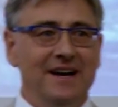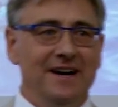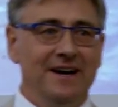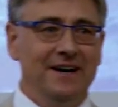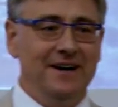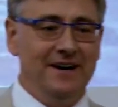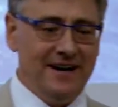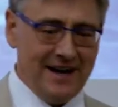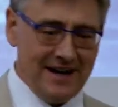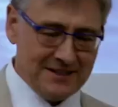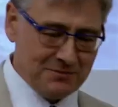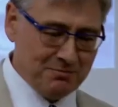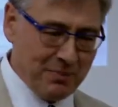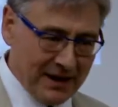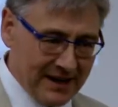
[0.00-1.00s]

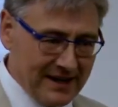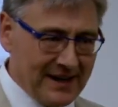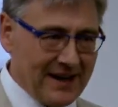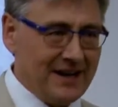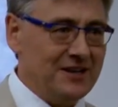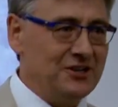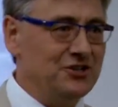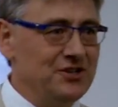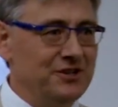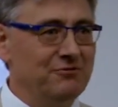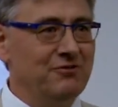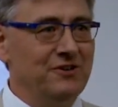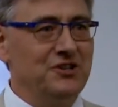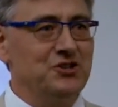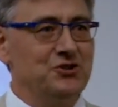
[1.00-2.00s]
as bycatch in
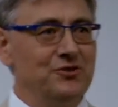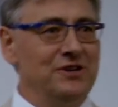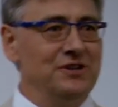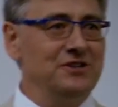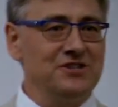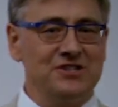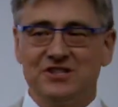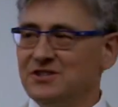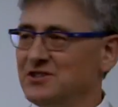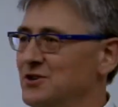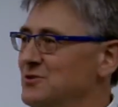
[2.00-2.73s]
fisheries